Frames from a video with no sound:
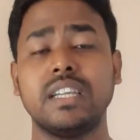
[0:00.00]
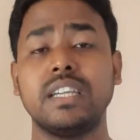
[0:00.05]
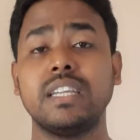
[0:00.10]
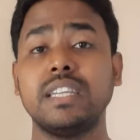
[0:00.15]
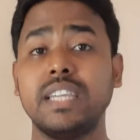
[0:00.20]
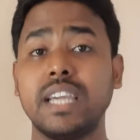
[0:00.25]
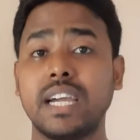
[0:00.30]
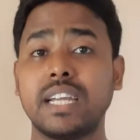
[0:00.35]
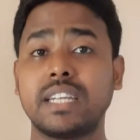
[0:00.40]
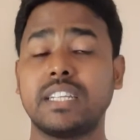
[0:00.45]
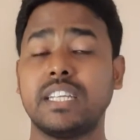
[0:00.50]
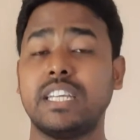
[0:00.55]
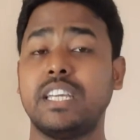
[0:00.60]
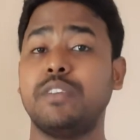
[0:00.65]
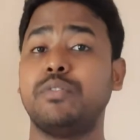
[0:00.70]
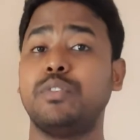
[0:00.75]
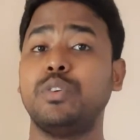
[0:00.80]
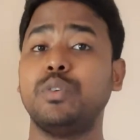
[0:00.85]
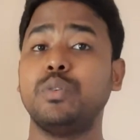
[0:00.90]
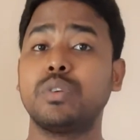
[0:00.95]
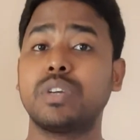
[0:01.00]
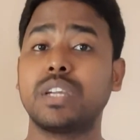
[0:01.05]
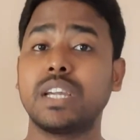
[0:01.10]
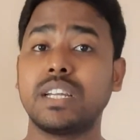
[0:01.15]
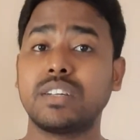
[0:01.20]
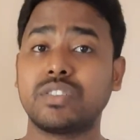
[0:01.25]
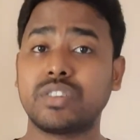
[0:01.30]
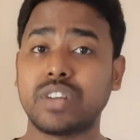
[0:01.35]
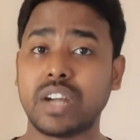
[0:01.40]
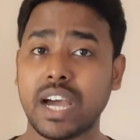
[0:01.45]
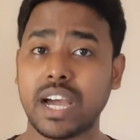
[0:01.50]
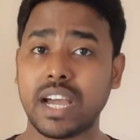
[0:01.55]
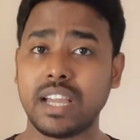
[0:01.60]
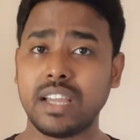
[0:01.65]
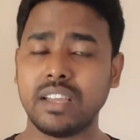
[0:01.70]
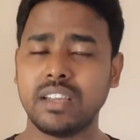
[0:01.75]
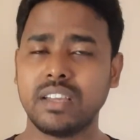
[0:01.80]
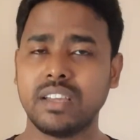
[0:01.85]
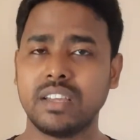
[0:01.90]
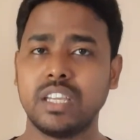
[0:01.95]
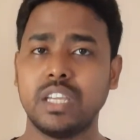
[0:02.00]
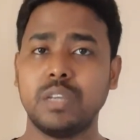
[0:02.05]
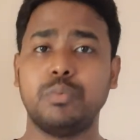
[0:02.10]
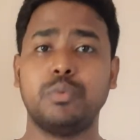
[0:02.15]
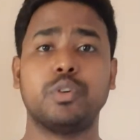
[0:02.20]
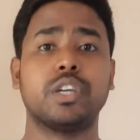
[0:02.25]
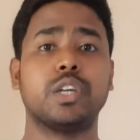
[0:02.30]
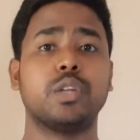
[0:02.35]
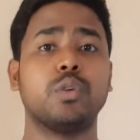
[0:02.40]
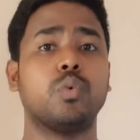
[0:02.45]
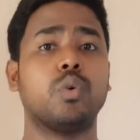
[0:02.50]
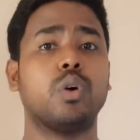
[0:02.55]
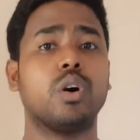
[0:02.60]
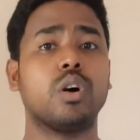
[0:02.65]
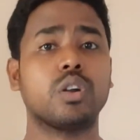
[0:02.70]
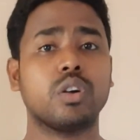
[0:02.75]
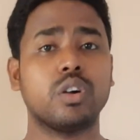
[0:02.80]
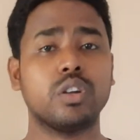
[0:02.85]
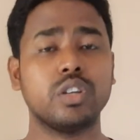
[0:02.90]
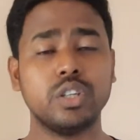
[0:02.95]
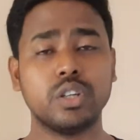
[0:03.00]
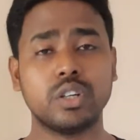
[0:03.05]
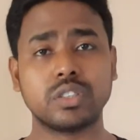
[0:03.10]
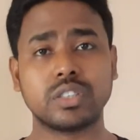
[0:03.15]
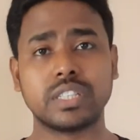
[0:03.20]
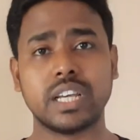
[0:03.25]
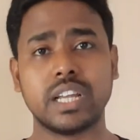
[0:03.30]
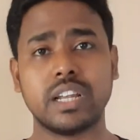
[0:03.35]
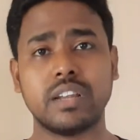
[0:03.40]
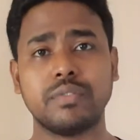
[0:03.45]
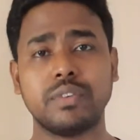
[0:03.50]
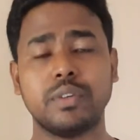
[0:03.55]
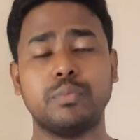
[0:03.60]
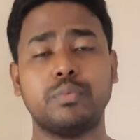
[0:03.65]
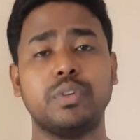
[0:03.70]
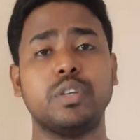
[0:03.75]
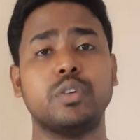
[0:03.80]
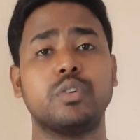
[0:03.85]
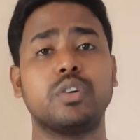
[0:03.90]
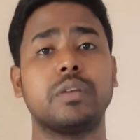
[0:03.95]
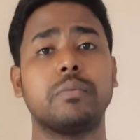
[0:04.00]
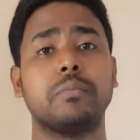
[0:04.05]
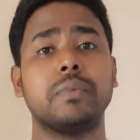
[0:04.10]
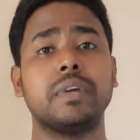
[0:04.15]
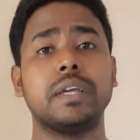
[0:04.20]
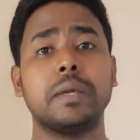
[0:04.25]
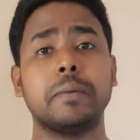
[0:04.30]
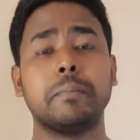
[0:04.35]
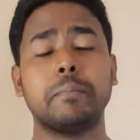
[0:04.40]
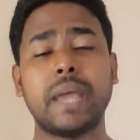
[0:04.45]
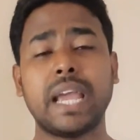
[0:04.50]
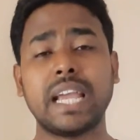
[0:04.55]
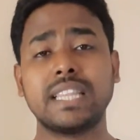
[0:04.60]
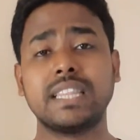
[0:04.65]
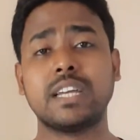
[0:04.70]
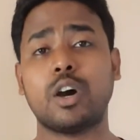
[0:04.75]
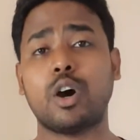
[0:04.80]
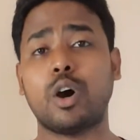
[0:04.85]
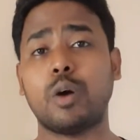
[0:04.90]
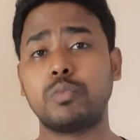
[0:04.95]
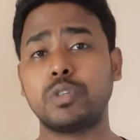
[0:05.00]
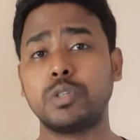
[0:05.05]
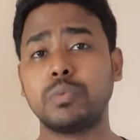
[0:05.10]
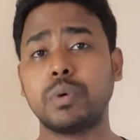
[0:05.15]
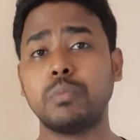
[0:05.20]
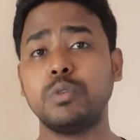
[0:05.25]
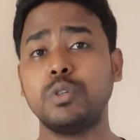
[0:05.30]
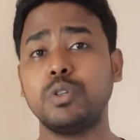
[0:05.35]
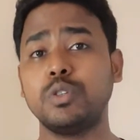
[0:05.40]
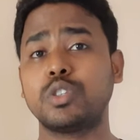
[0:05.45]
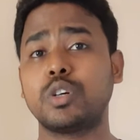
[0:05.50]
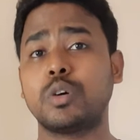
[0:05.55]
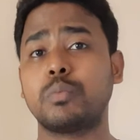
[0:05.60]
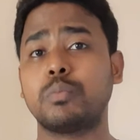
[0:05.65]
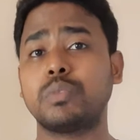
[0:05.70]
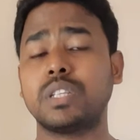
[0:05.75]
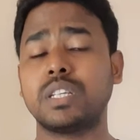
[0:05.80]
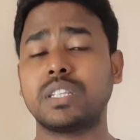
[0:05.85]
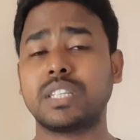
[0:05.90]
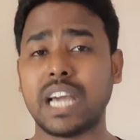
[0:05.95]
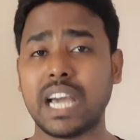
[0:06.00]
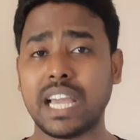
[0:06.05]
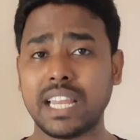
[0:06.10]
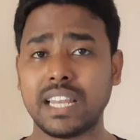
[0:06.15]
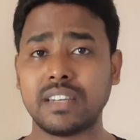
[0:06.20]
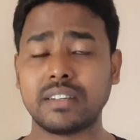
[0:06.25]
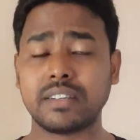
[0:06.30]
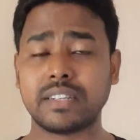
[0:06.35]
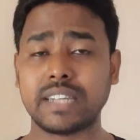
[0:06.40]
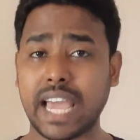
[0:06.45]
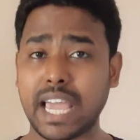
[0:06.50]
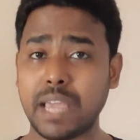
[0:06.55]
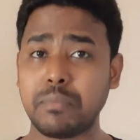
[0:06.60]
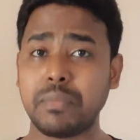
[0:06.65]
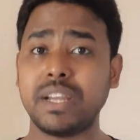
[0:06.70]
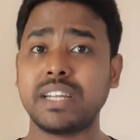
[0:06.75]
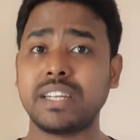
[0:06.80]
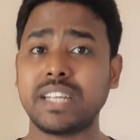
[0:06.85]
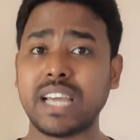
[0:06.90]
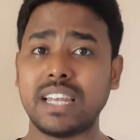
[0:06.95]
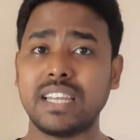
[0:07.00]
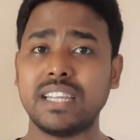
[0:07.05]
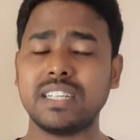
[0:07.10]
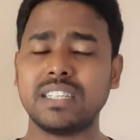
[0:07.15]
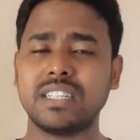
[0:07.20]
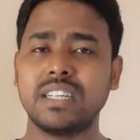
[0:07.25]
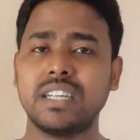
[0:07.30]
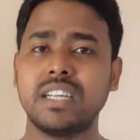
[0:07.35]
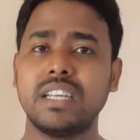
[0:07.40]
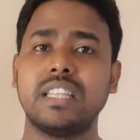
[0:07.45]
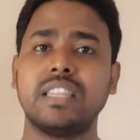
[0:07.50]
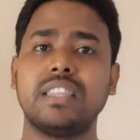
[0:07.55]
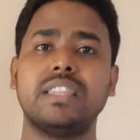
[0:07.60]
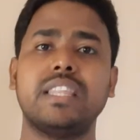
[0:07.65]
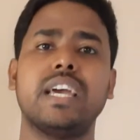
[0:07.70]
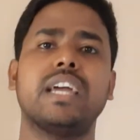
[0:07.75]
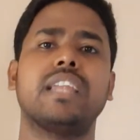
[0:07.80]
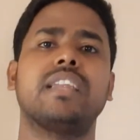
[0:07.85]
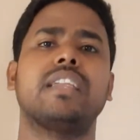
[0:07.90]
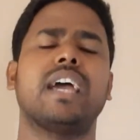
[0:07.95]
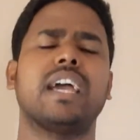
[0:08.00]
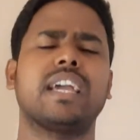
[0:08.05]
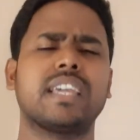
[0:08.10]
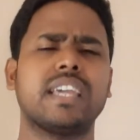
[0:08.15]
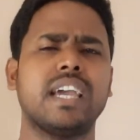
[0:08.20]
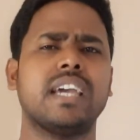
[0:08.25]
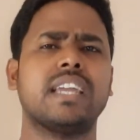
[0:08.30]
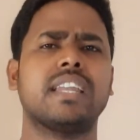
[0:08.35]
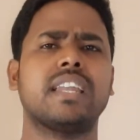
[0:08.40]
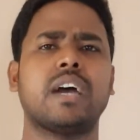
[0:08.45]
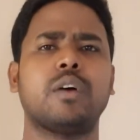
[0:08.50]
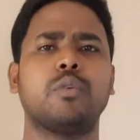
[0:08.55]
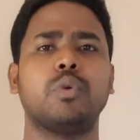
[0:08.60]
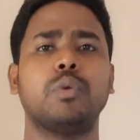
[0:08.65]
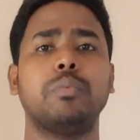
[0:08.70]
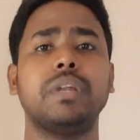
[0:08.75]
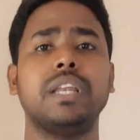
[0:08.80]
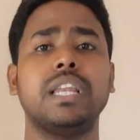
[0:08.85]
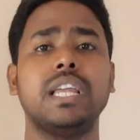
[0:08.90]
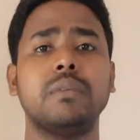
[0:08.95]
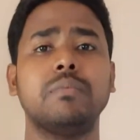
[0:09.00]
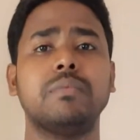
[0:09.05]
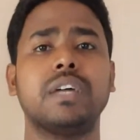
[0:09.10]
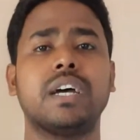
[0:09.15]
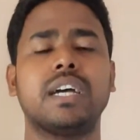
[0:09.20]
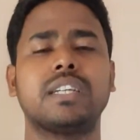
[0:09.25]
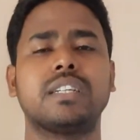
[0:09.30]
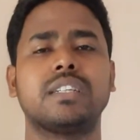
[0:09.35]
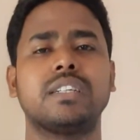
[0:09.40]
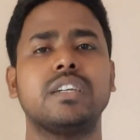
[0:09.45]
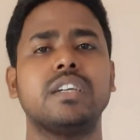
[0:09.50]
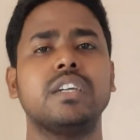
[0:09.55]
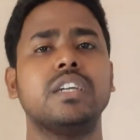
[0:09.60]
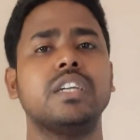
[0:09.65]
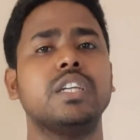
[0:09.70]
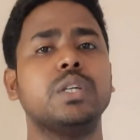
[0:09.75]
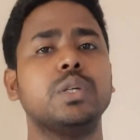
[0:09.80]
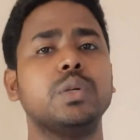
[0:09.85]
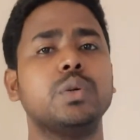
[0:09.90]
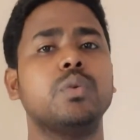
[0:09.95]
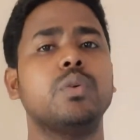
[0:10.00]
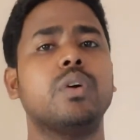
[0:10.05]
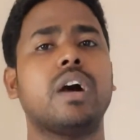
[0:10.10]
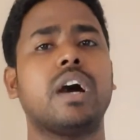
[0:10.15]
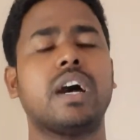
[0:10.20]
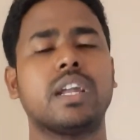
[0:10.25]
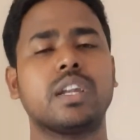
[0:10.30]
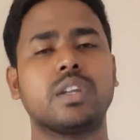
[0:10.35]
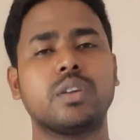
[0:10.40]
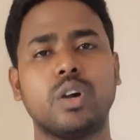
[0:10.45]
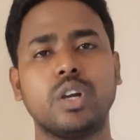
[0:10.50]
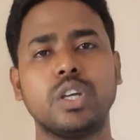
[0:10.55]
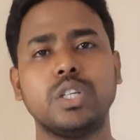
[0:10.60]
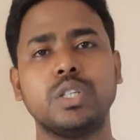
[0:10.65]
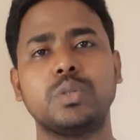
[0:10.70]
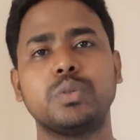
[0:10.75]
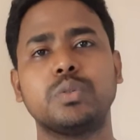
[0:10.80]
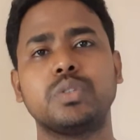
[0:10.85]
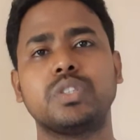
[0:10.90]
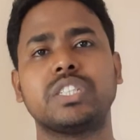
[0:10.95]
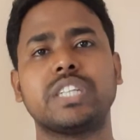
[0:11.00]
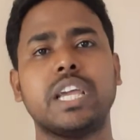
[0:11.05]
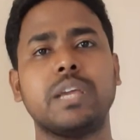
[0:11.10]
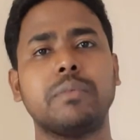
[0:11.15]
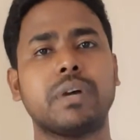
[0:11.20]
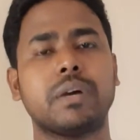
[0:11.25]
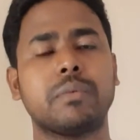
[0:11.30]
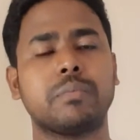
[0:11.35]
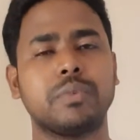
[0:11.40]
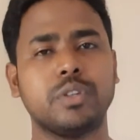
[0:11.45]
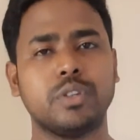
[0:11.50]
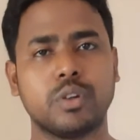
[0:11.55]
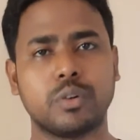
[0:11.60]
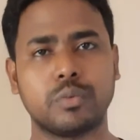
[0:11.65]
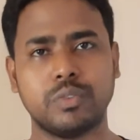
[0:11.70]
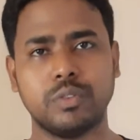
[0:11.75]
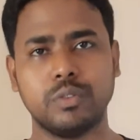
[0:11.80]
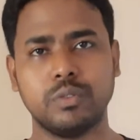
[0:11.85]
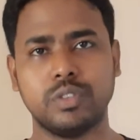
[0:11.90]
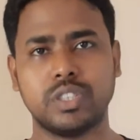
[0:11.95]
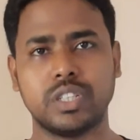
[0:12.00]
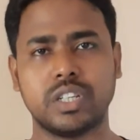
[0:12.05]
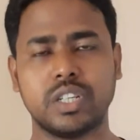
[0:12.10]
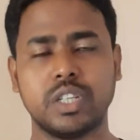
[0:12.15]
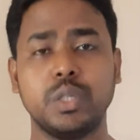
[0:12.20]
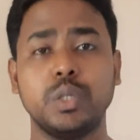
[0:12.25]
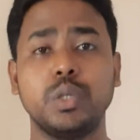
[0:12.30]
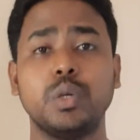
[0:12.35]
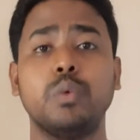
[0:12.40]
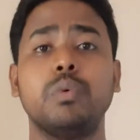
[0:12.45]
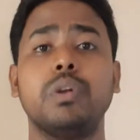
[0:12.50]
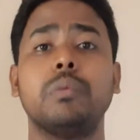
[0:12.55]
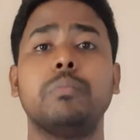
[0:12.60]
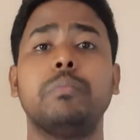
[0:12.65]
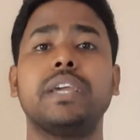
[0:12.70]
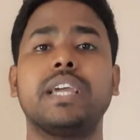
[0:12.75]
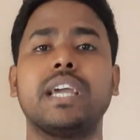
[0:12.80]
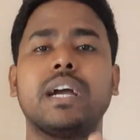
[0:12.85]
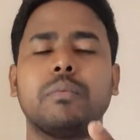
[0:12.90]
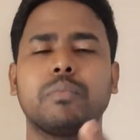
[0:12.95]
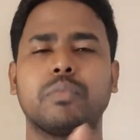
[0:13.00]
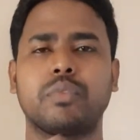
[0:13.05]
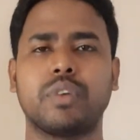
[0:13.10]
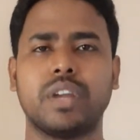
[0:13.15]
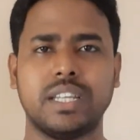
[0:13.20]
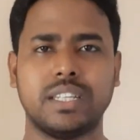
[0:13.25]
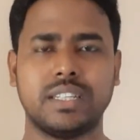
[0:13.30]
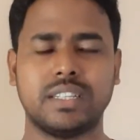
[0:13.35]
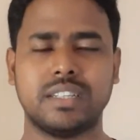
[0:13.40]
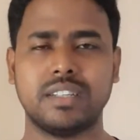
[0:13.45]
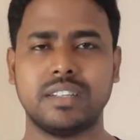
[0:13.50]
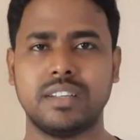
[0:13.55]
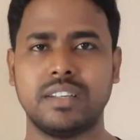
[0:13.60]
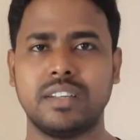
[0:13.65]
Yet if you can try, if you can work on yourself, if you can make the optimum use of the time and talent, then again we believe that you are going to shape up your future, you will become great.